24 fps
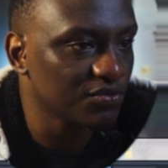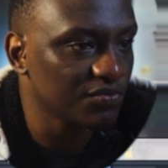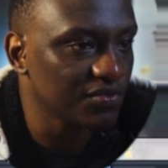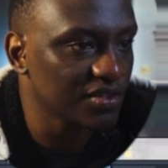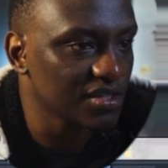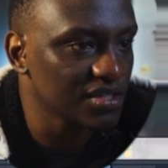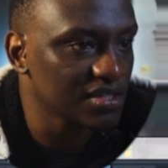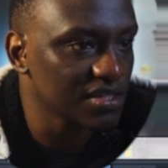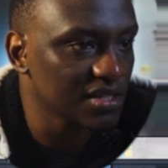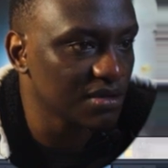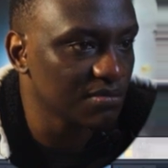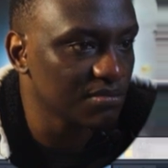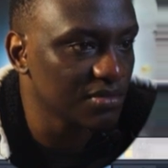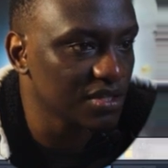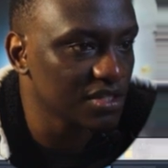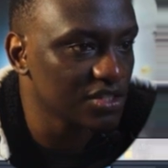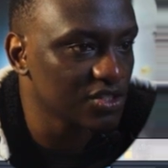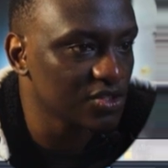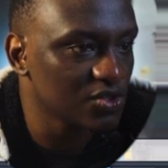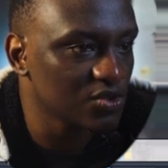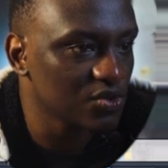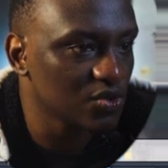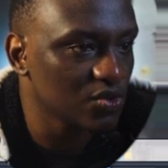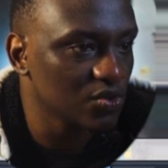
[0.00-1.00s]
move this a
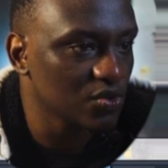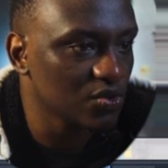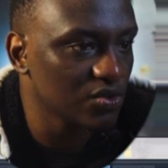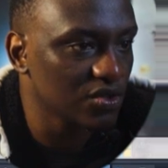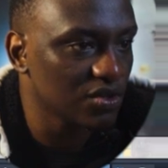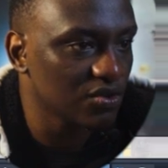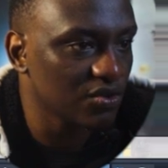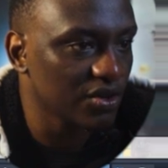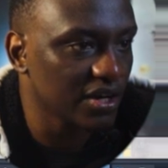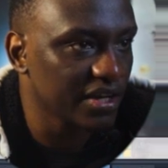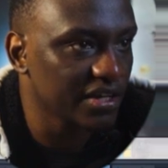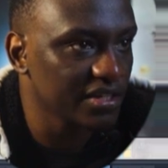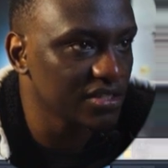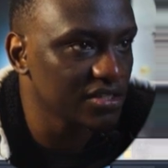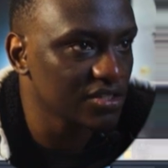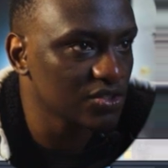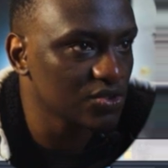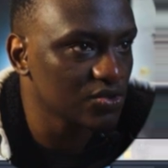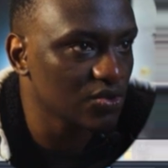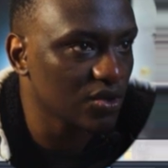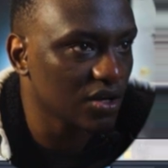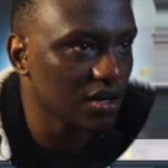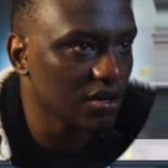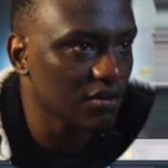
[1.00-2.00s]
bit to the right
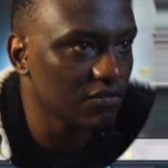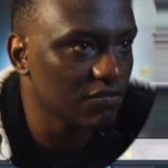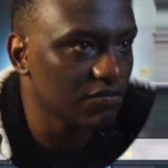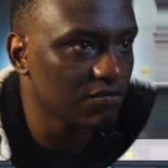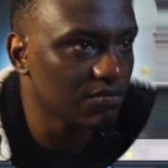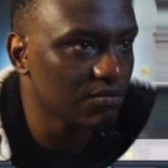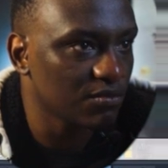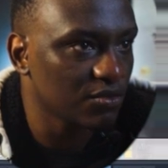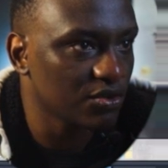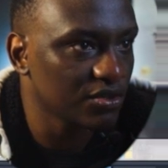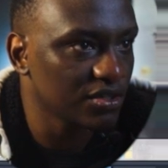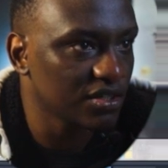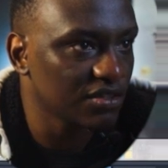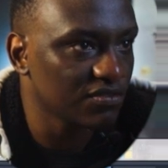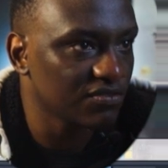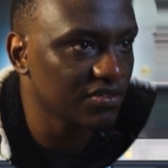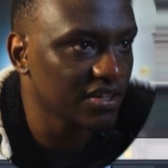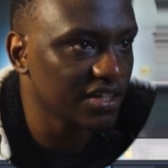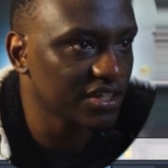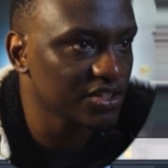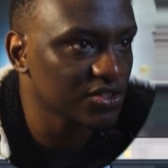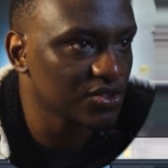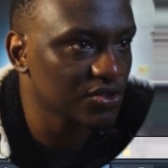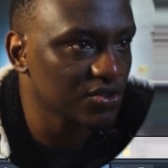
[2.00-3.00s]
to have more
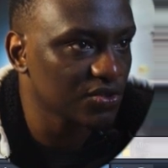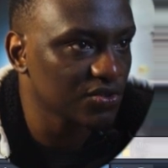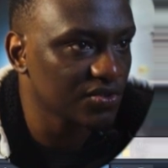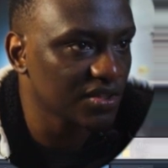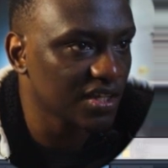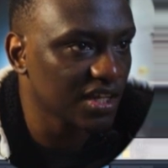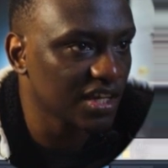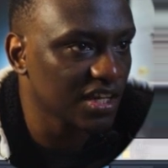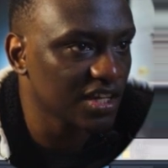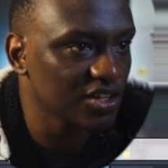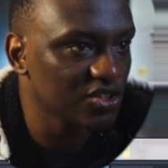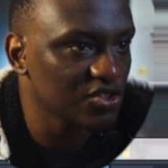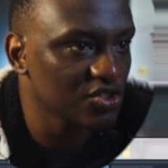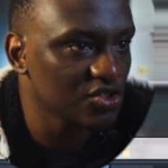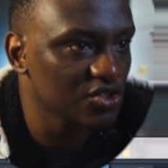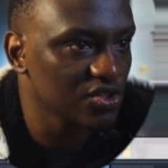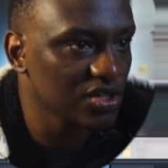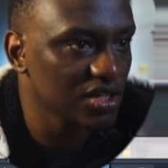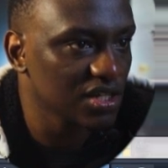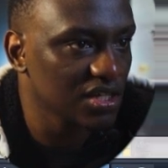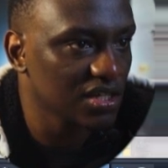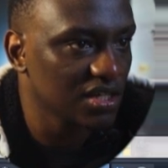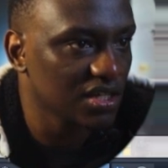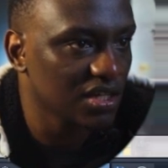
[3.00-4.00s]
deflection on the
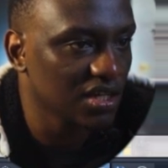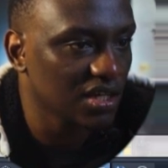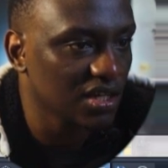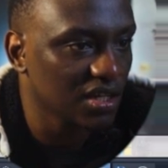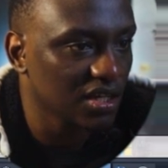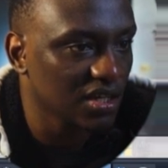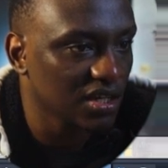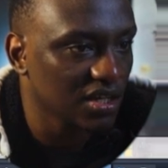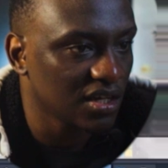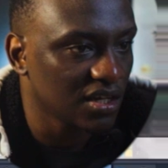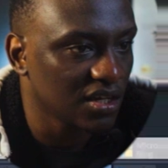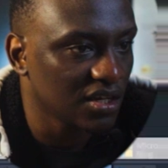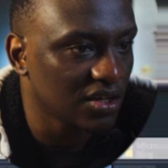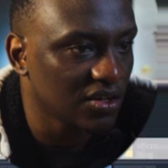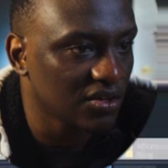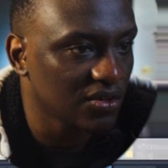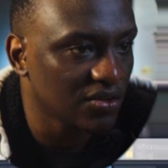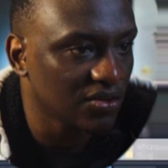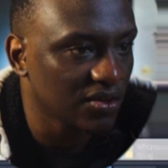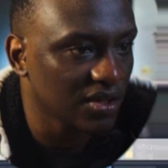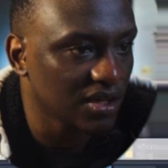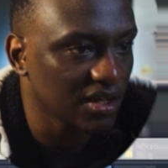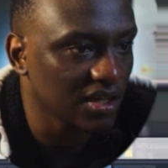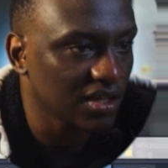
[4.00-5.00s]
entry.
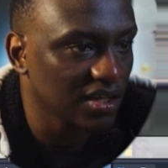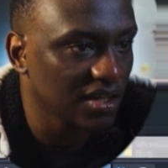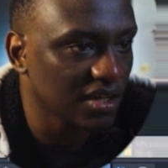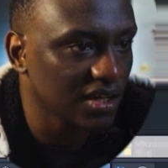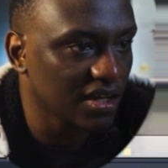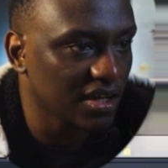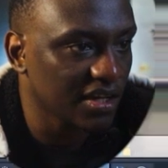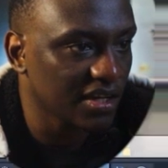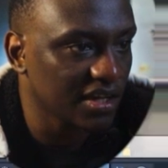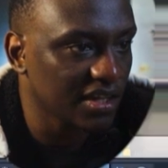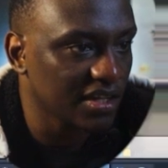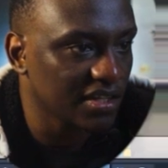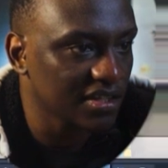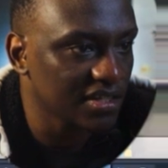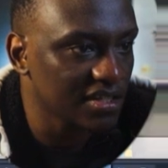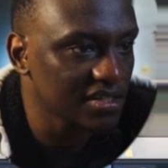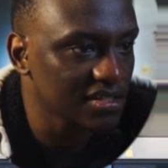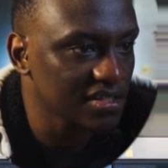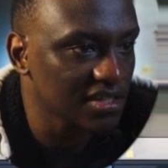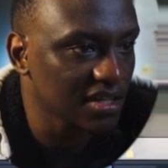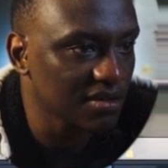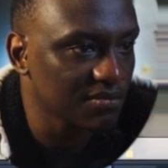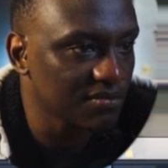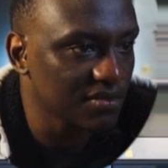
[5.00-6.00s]
Okay, again the
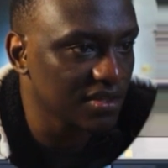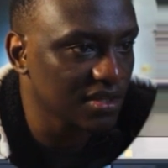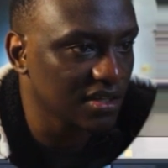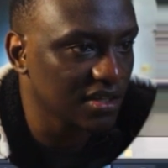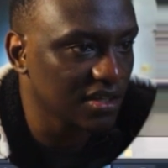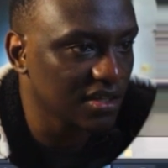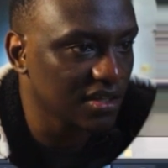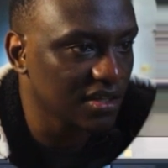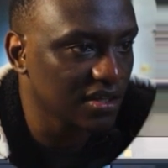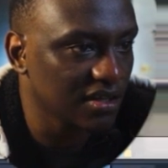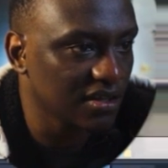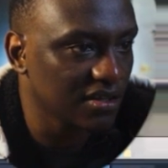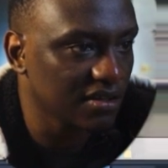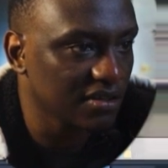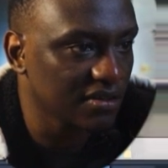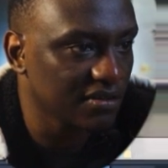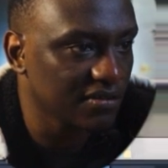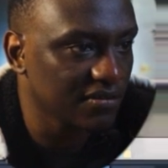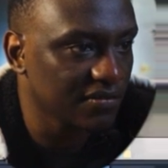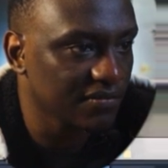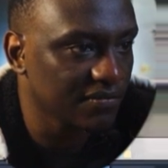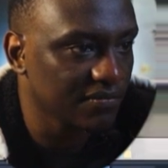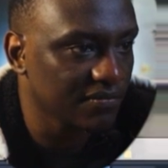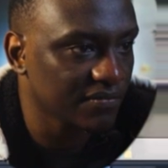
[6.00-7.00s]
same thing
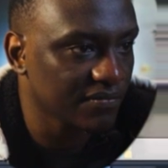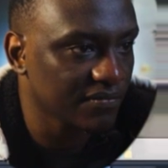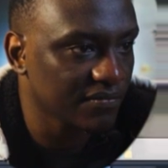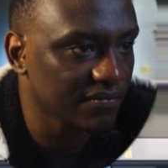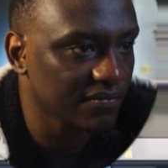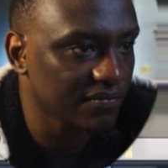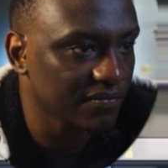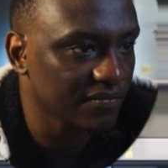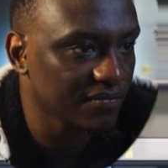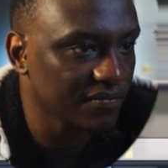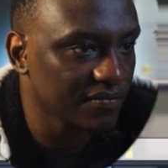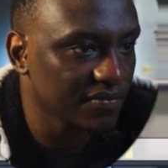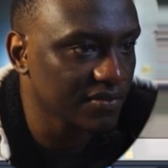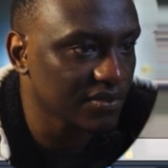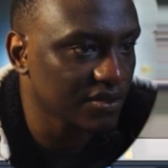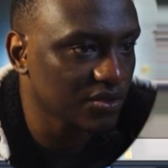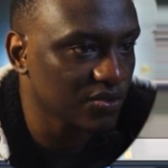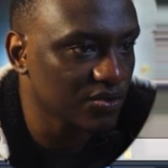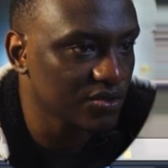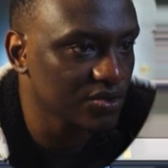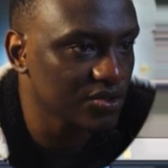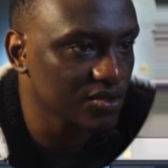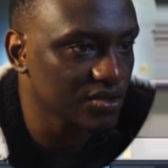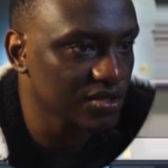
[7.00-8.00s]
here.
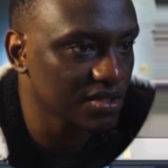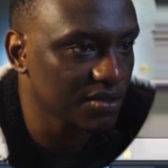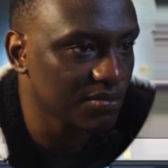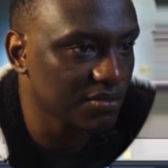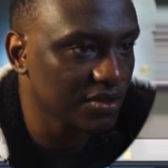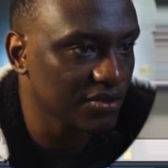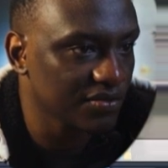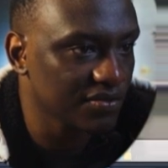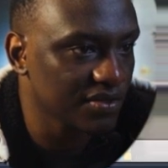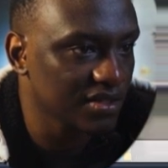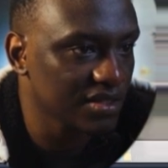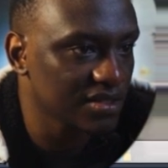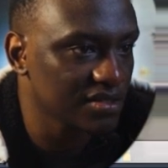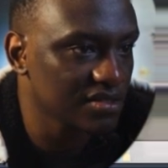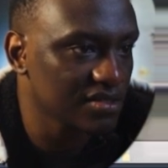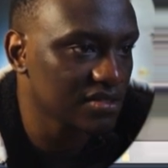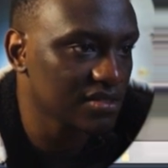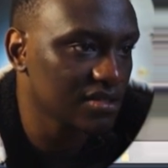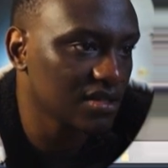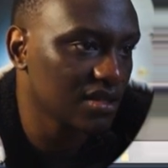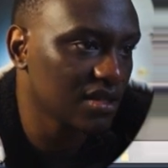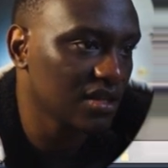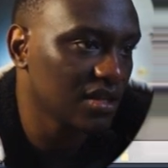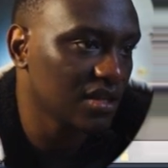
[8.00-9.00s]
We talked about
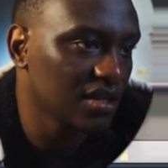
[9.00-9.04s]
this.